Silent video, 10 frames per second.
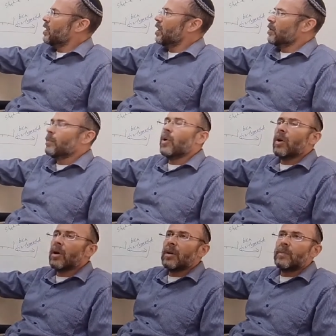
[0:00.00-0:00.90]
did on the
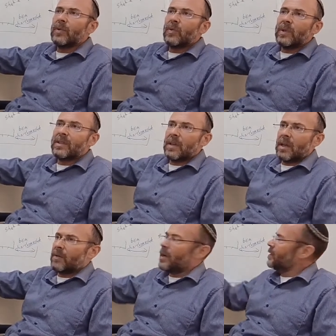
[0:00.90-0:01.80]
board between
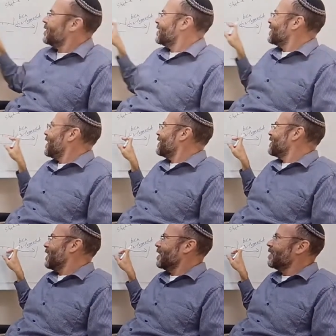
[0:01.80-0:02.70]
sunrise and
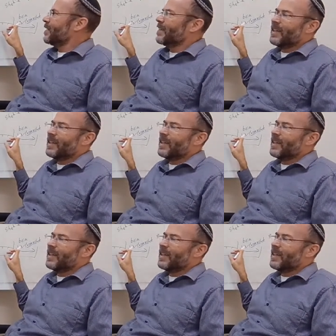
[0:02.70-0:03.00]
sunset